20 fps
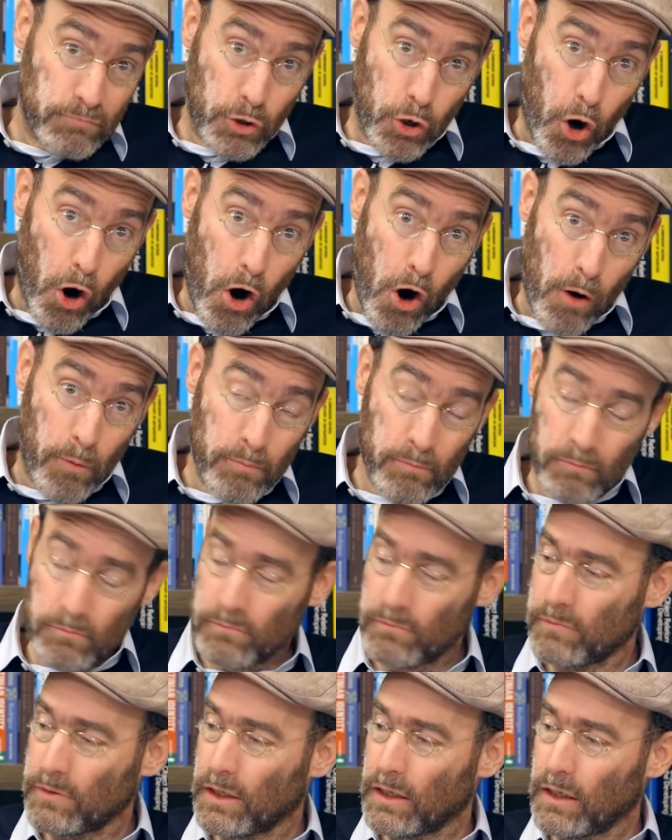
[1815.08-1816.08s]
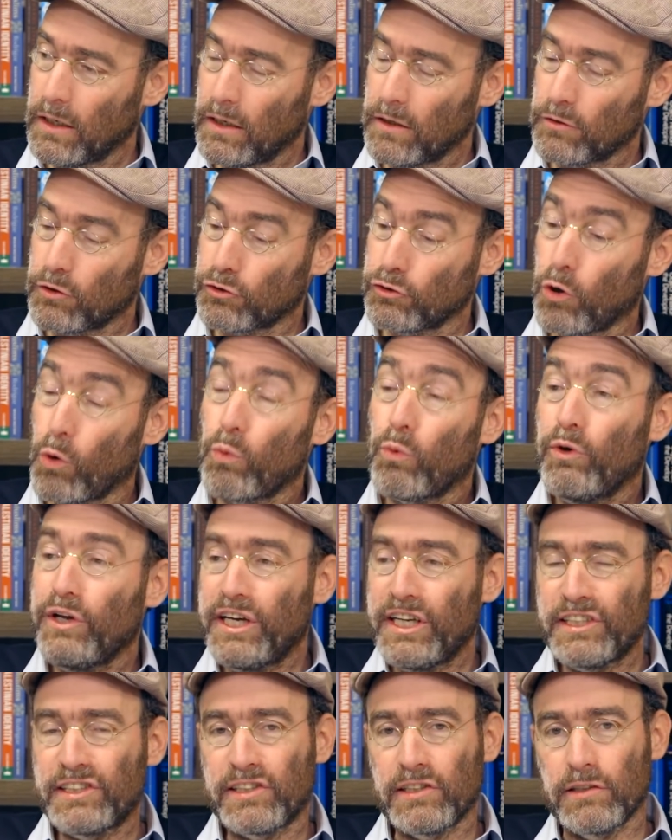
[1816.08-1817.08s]
calm. There's no
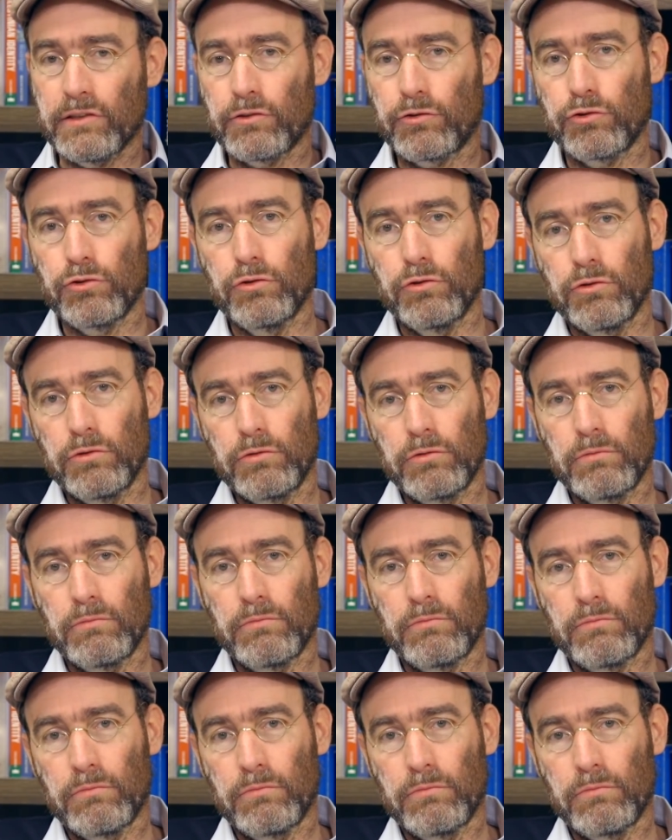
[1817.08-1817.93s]
reason to